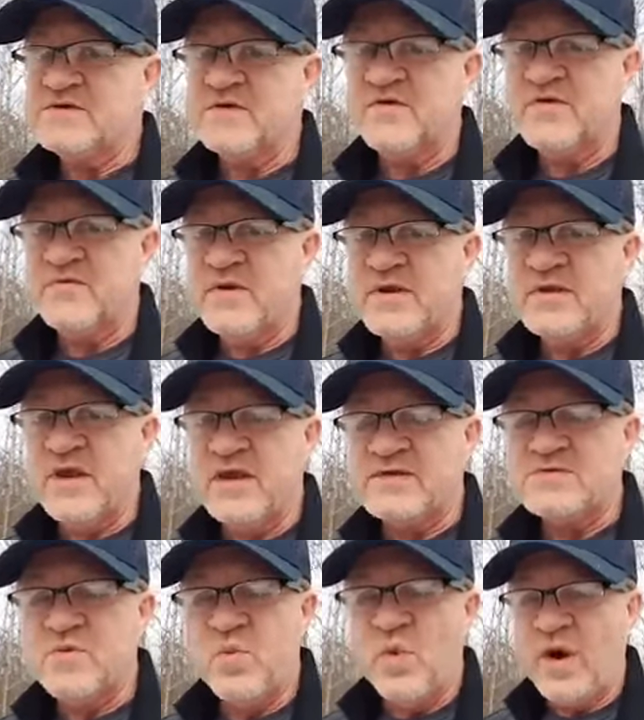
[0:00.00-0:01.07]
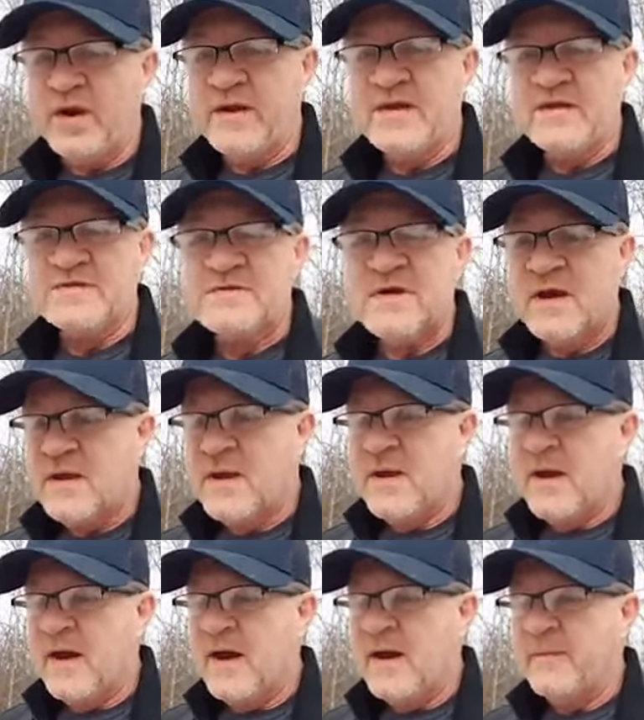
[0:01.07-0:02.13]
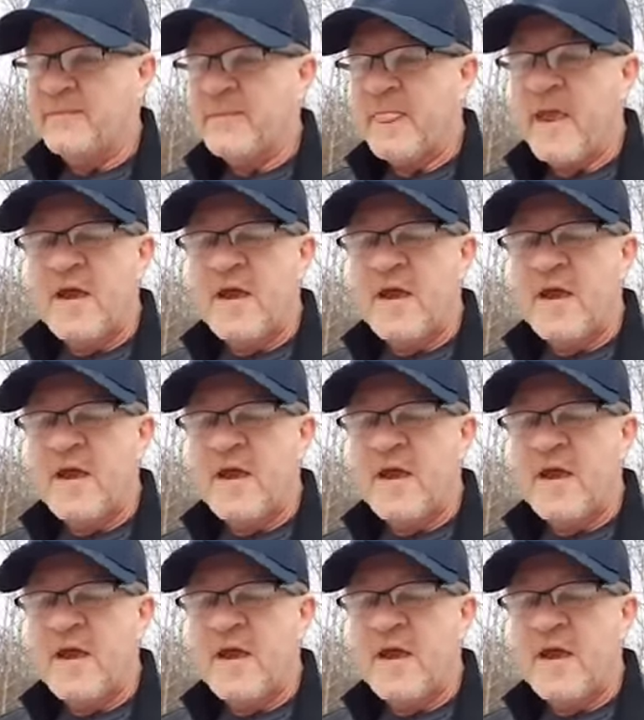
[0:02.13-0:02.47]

So three things. One is um,